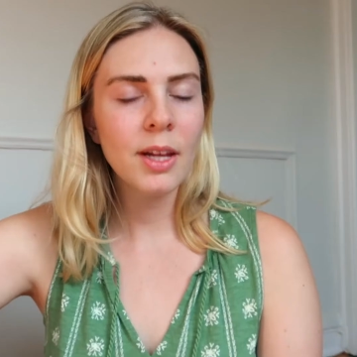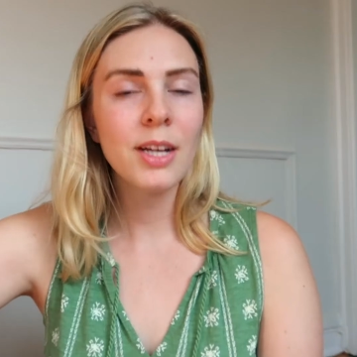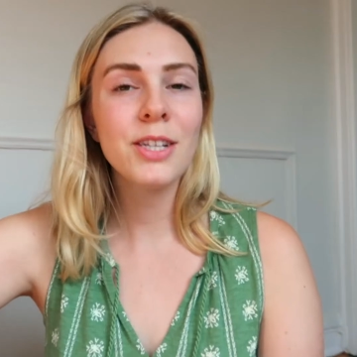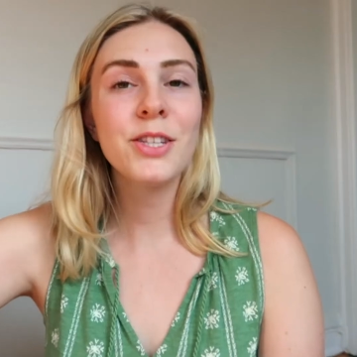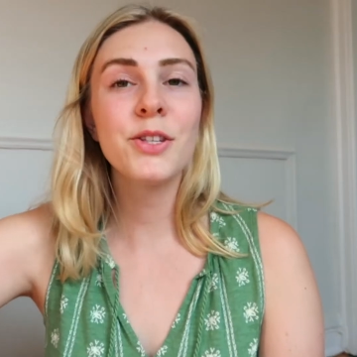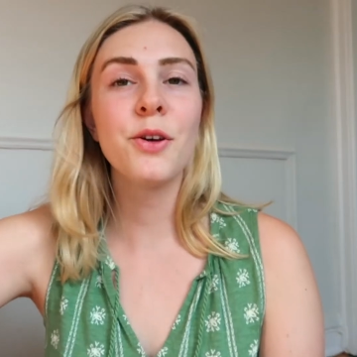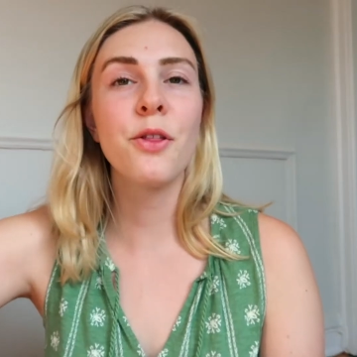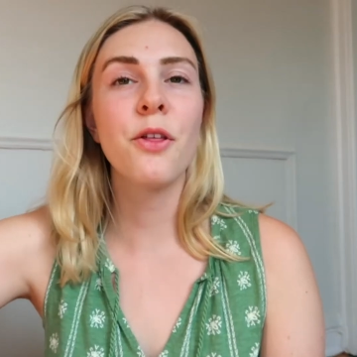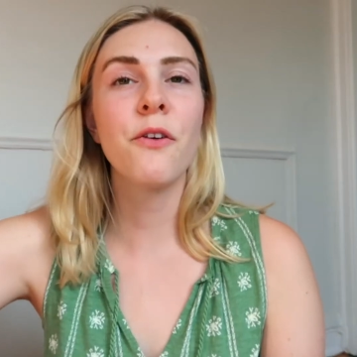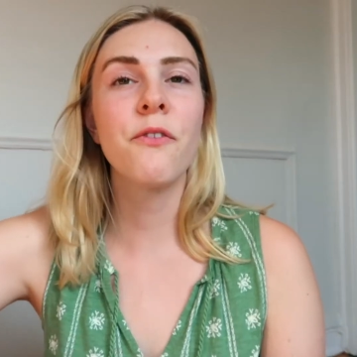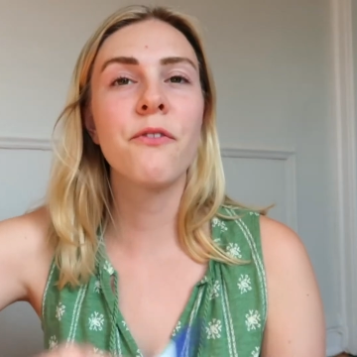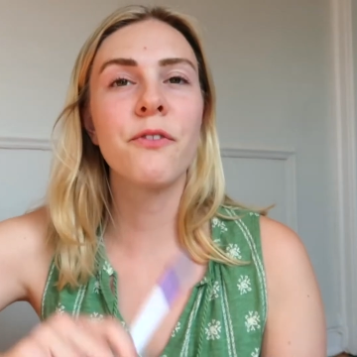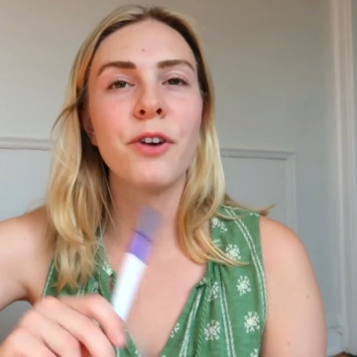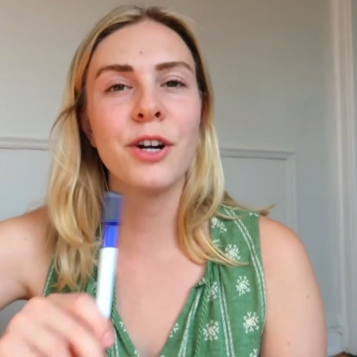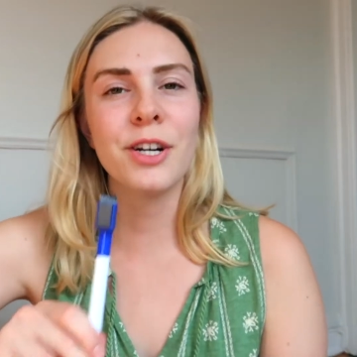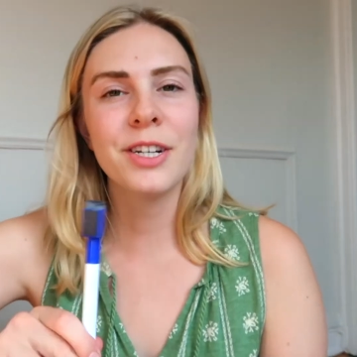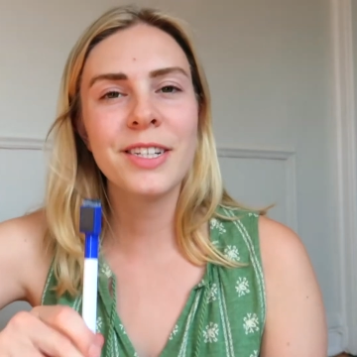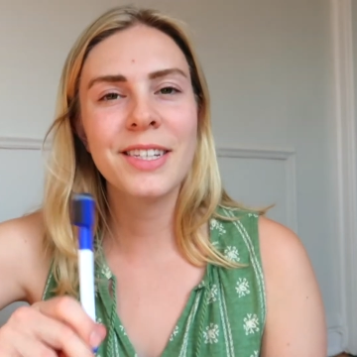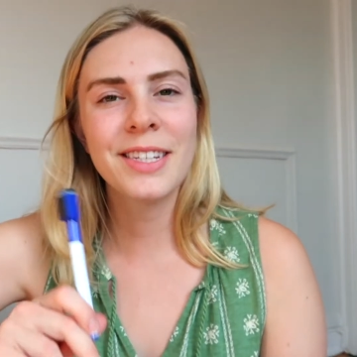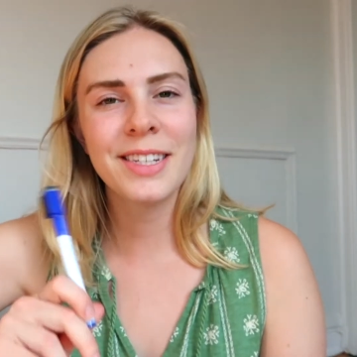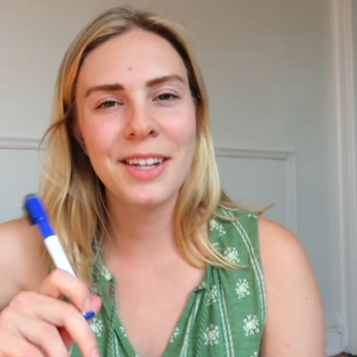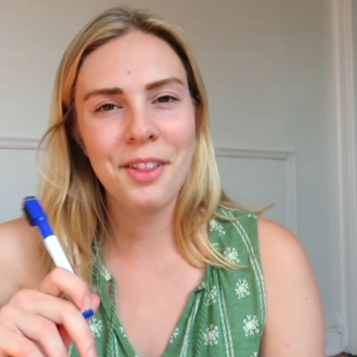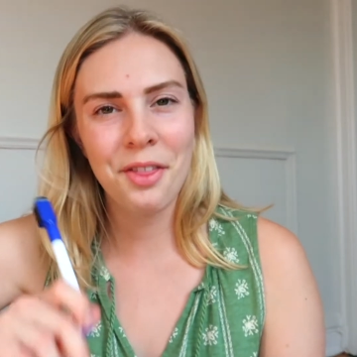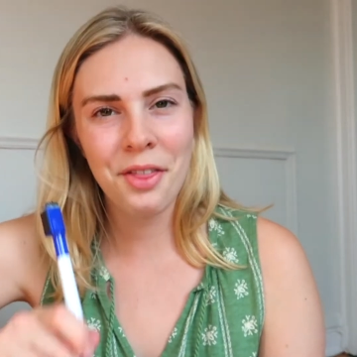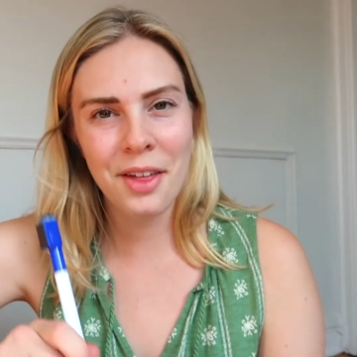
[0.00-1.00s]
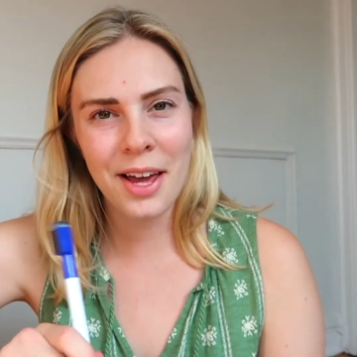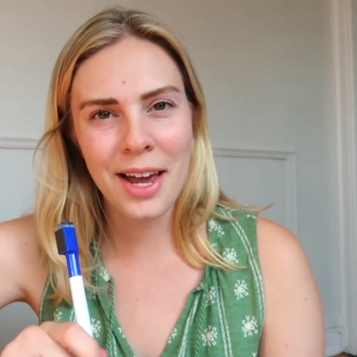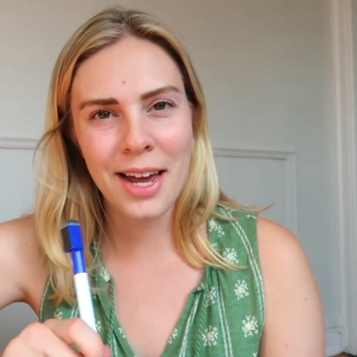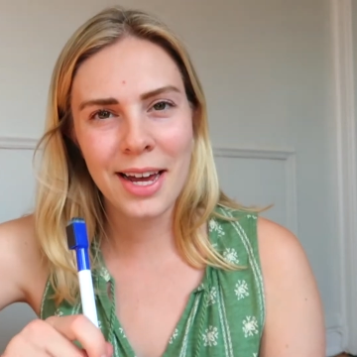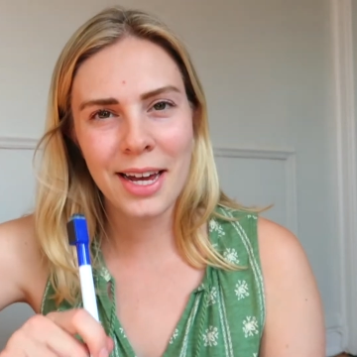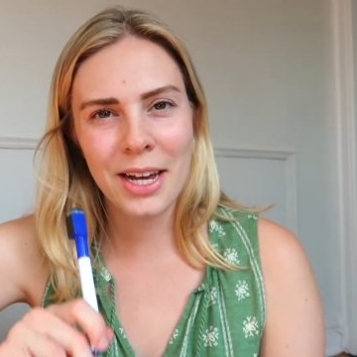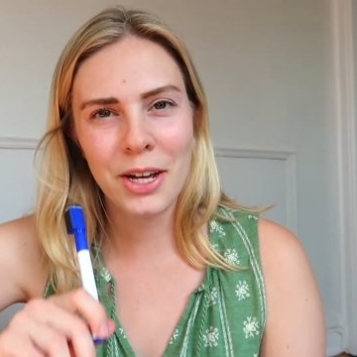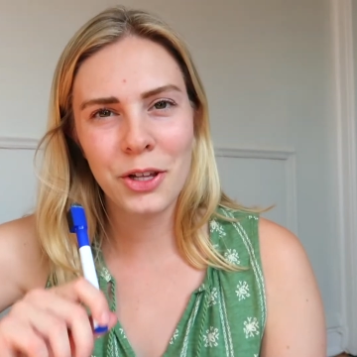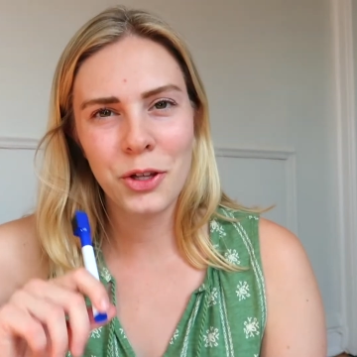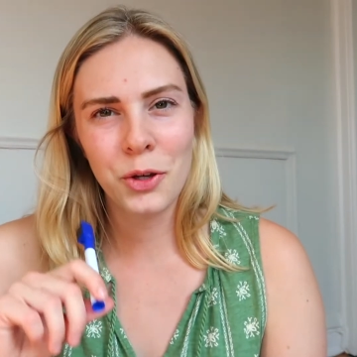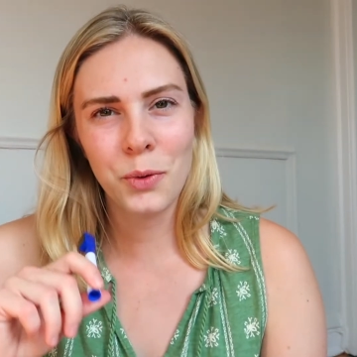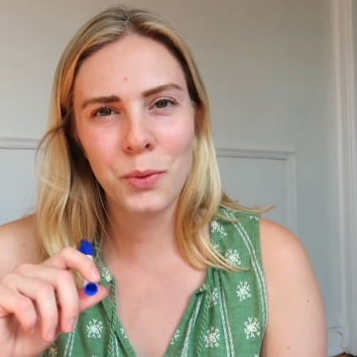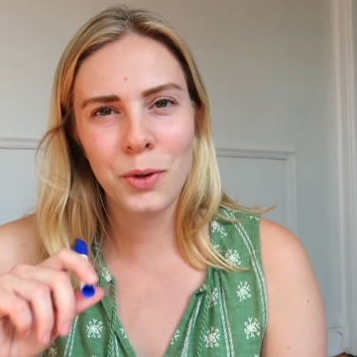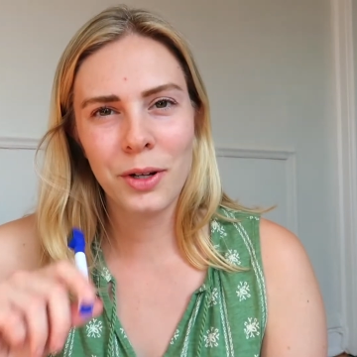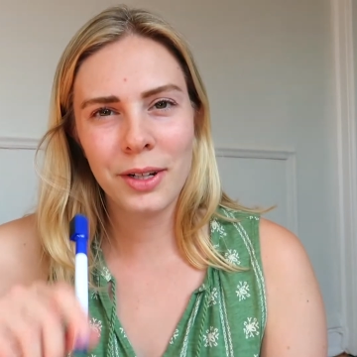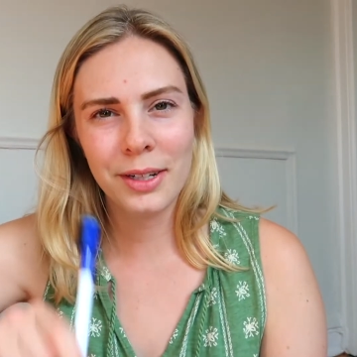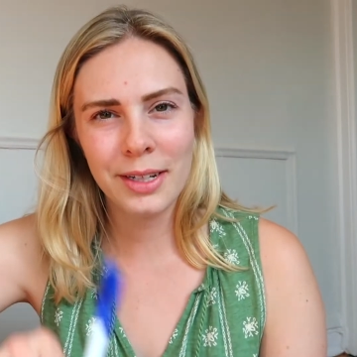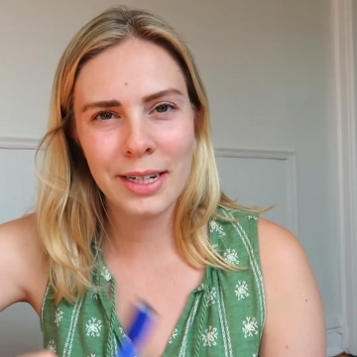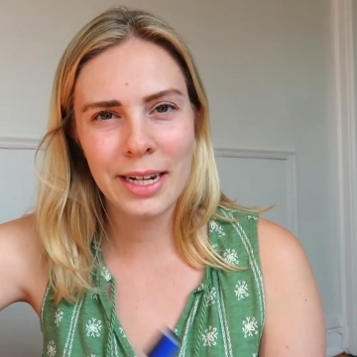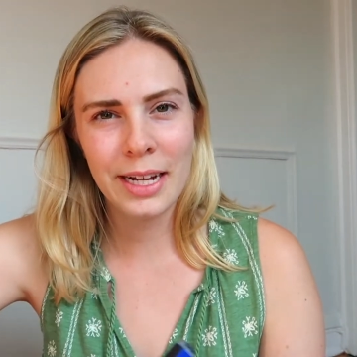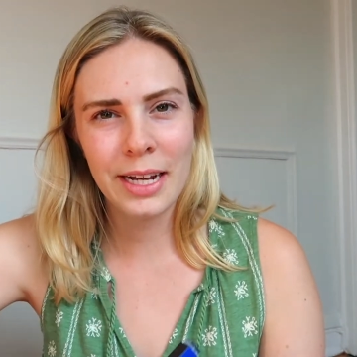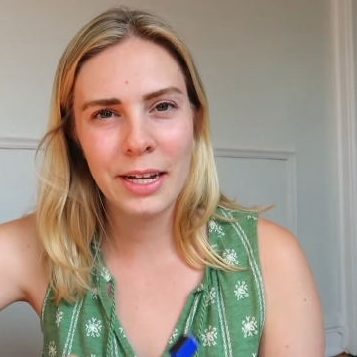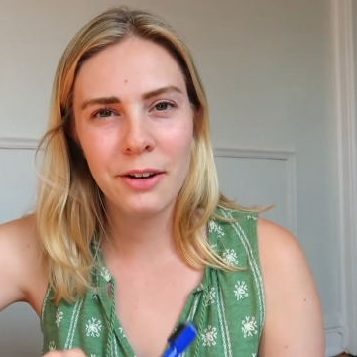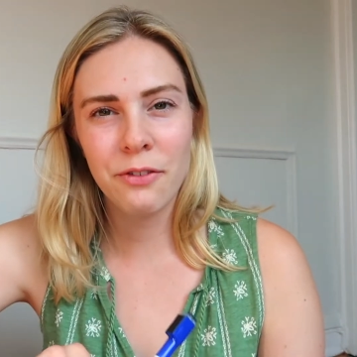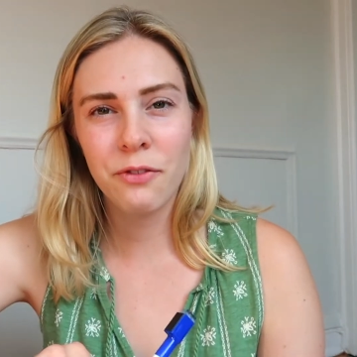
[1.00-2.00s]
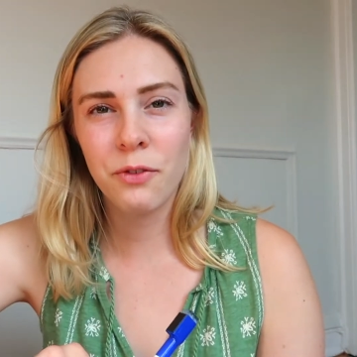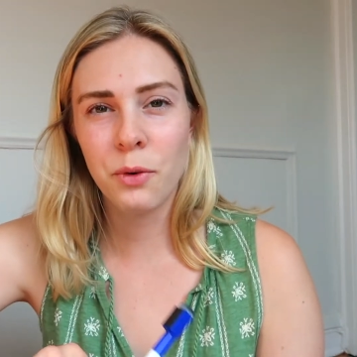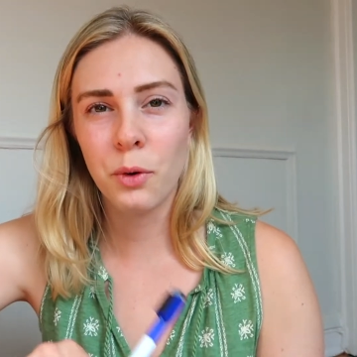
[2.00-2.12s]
So the first thing you will need